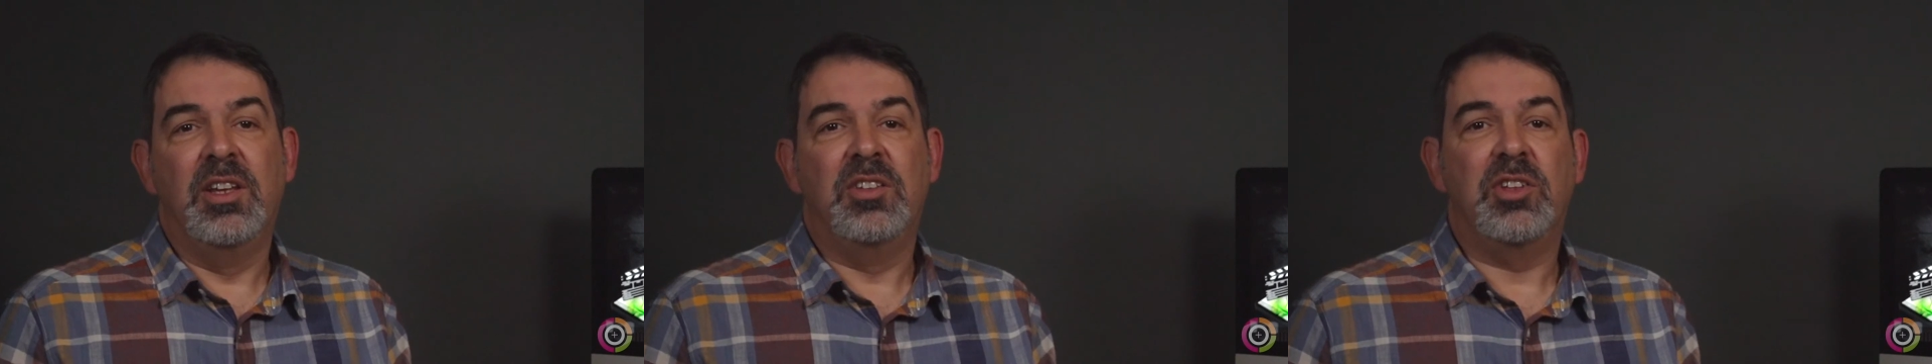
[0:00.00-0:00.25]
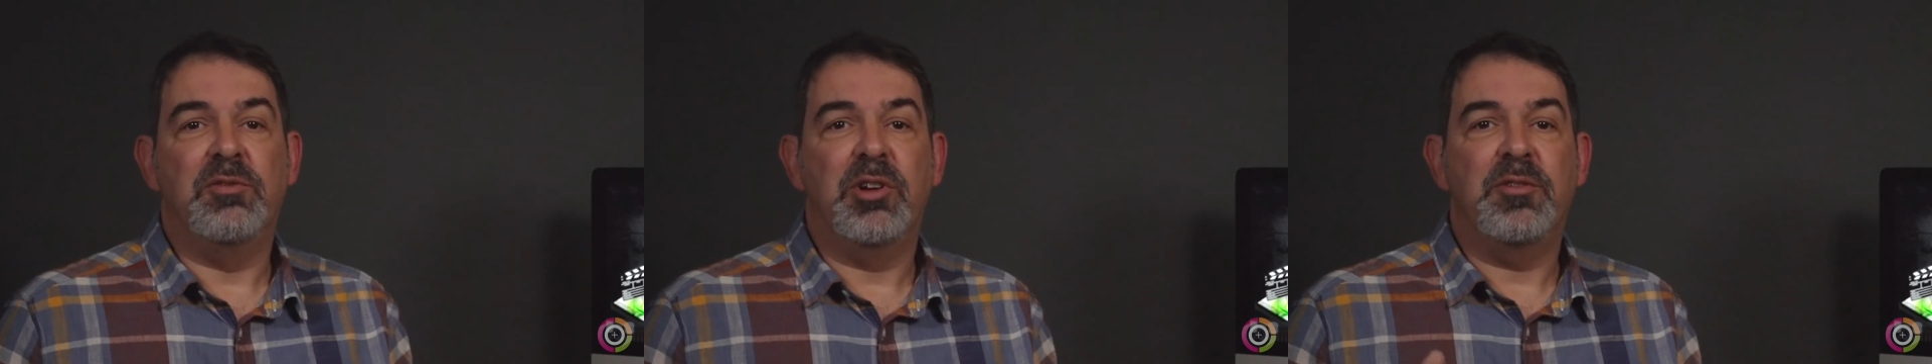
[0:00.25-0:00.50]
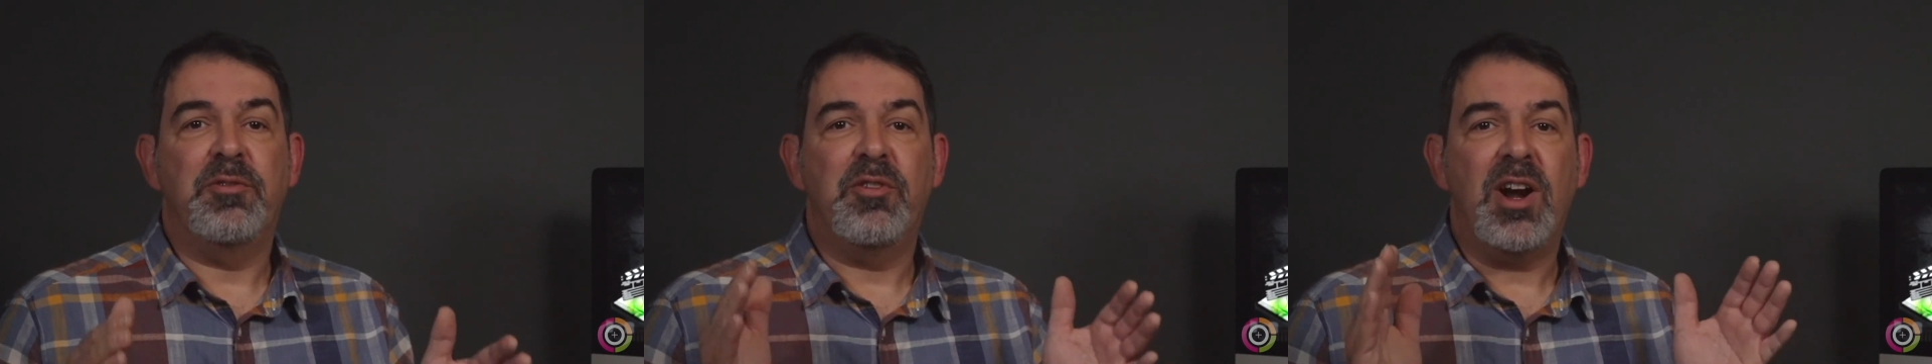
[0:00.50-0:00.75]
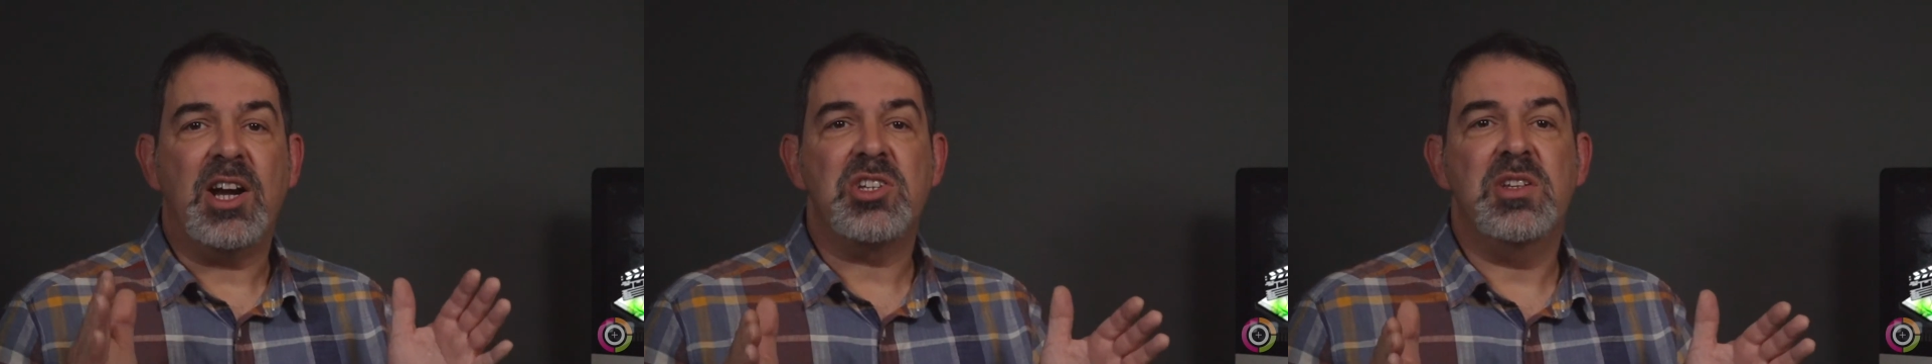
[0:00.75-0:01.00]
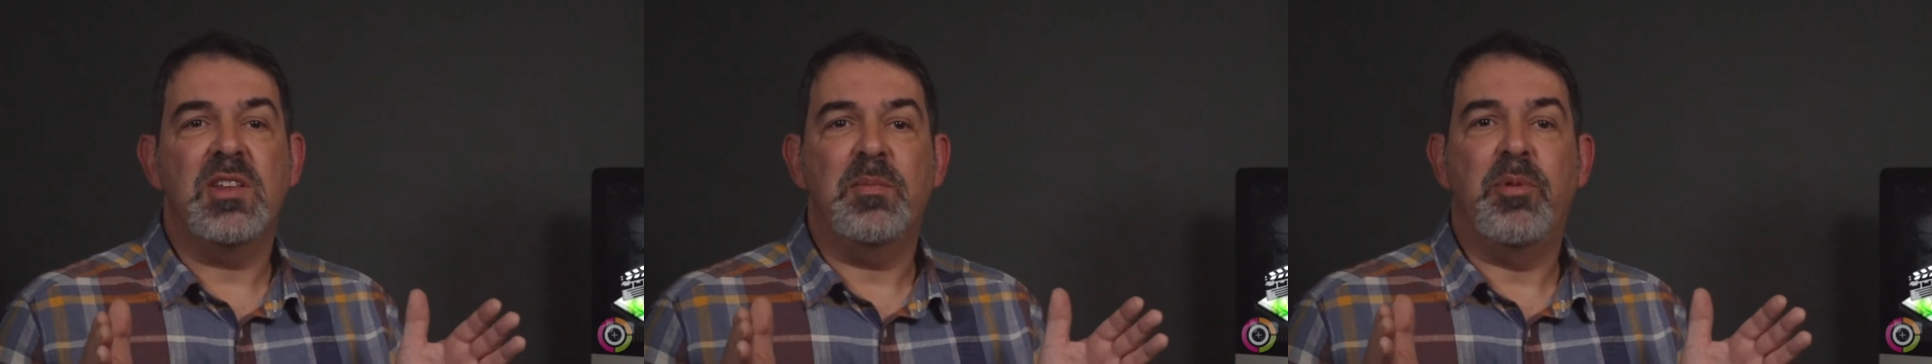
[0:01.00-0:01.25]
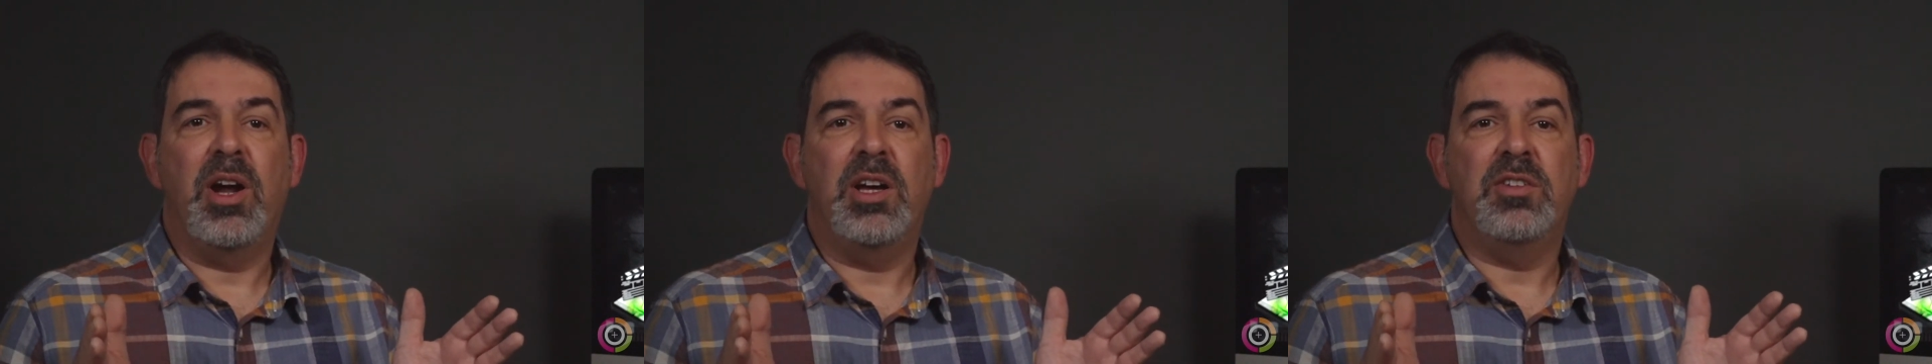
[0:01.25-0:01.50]
So for a fraction of the
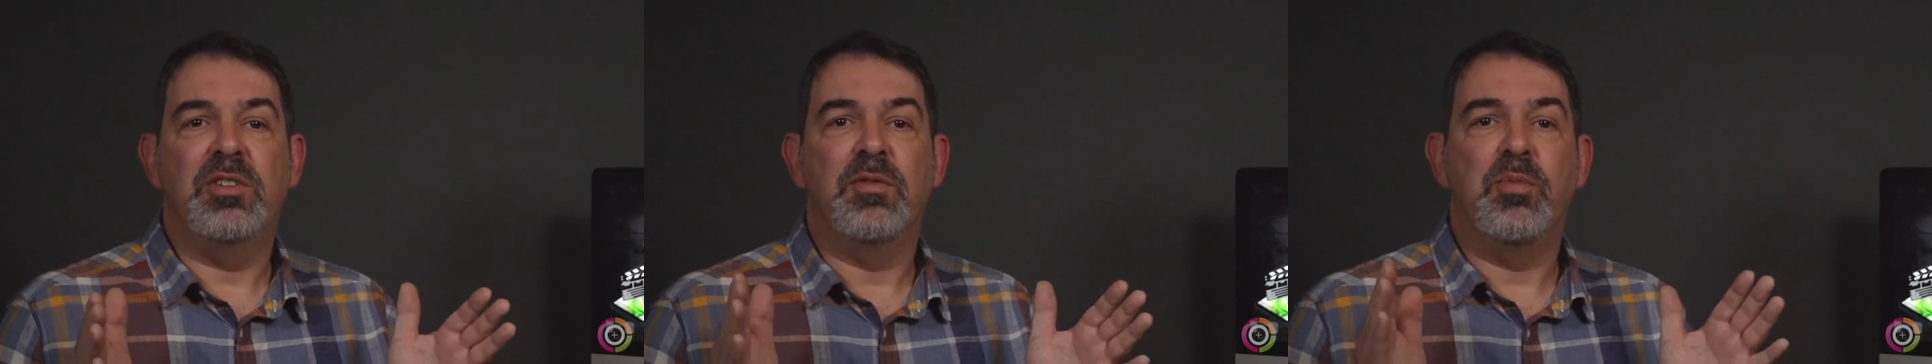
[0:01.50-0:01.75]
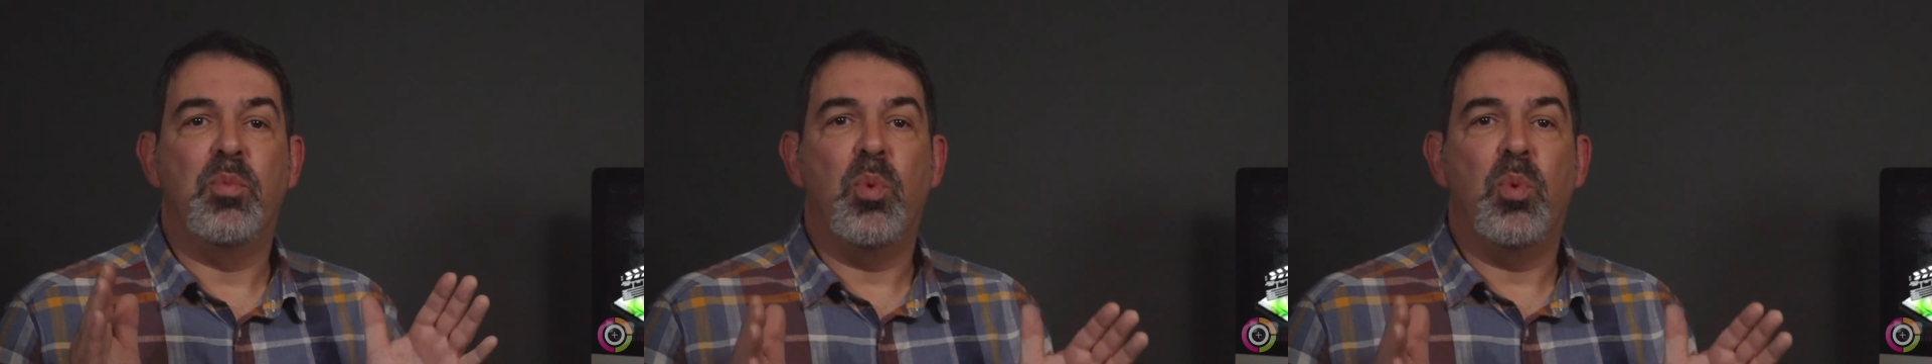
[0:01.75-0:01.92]
price of